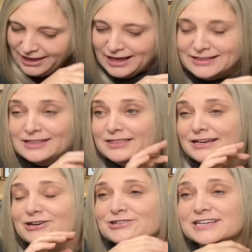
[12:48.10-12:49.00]
And then
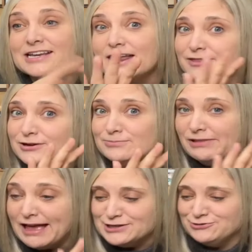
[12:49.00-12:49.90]
here's another
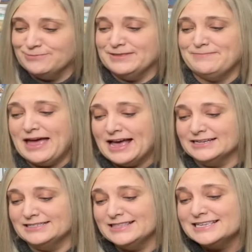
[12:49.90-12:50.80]
blast from the
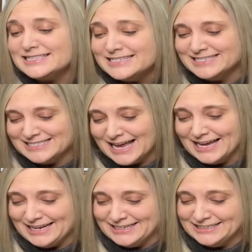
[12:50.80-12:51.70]
past. This
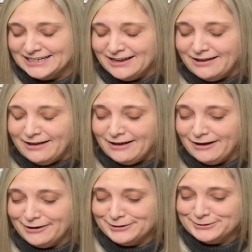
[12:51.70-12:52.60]
design,
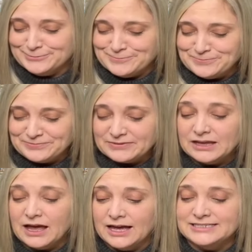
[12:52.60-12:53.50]

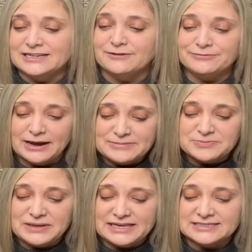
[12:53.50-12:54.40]
I did a framed
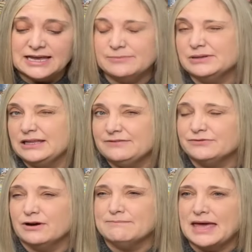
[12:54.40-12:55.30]
piece, I believe,
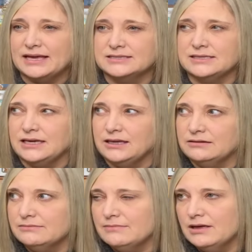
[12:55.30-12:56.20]
for a
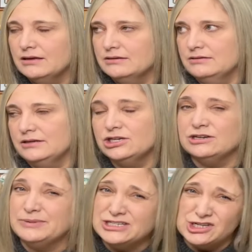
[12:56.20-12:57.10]
magazine. Could
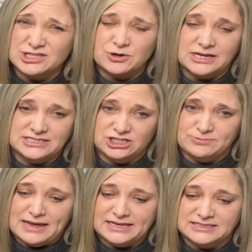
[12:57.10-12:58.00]
have been just Cross Stitch
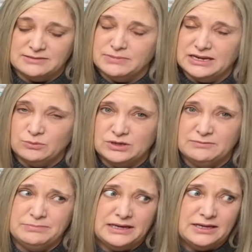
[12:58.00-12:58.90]
Magazine, but it would
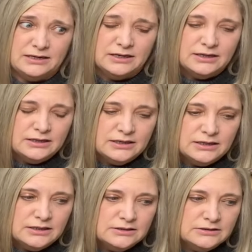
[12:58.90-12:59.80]
have been
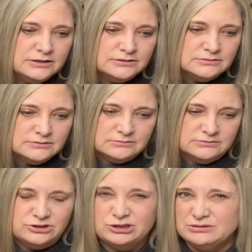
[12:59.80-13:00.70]

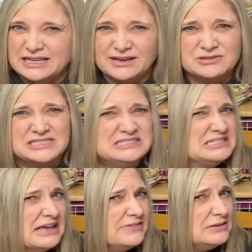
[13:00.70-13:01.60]

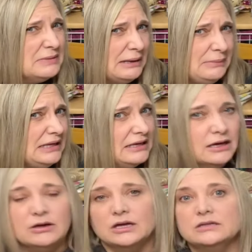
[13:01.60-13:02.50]
2007 maybe,
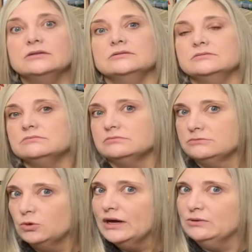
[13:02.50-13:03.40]

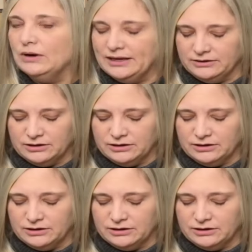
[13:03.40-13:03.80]
quite a while